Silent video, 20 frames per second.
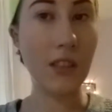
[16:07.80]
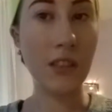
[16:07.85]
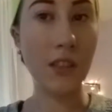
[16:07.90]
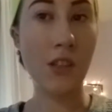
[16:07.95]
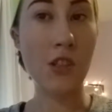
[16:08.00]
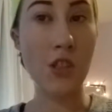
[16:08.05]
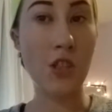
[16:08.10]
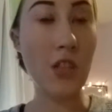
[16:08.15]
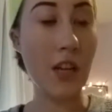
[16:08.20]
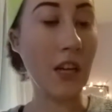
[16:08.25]

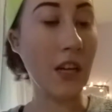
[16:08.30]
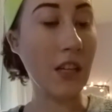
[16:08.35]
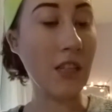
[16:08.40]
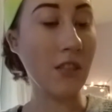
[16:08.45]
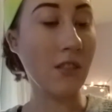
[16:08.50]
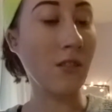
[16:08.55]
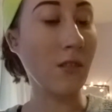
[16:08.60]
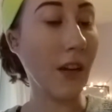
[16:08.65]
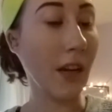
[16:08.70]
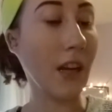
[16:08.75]
Shake it
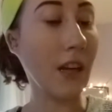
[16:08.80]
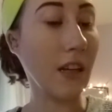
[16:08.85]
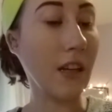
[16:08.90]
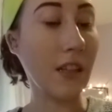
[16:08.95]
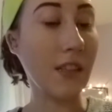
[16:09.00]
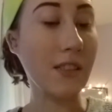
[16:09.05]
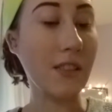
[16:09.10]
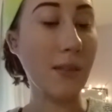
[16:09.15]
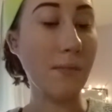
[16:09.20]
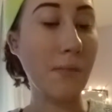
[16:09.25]
so I can
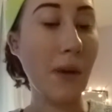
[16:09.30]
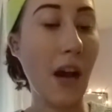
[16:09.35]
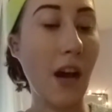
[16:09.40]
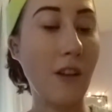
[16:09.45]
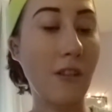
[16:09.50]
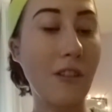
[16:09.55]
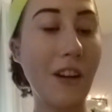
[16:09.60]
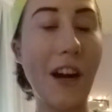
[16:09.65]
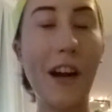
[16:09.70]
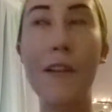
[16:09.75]
get some
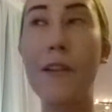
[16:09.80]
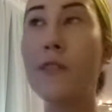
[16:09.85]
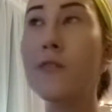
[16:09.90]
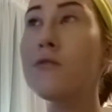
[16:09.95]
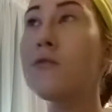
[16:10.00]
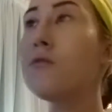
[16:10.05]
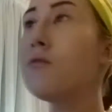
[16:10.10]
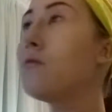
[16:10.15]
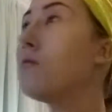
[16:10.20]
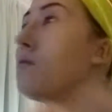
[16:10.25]
powder out.